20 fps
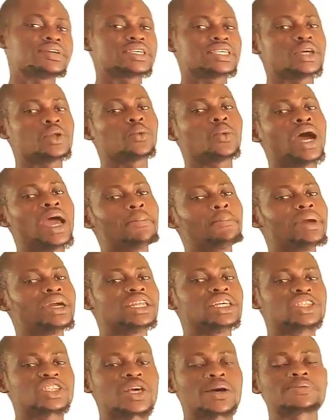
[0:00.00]
reason why
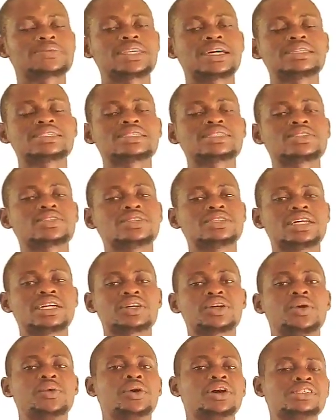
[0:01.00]
many substances
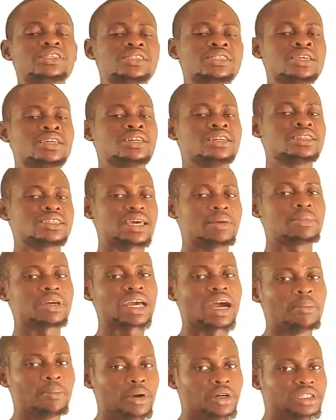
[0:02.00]
undergo
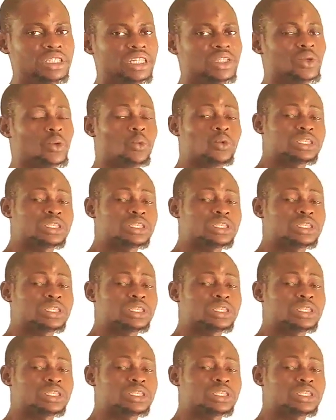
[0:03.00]
chemical bonding.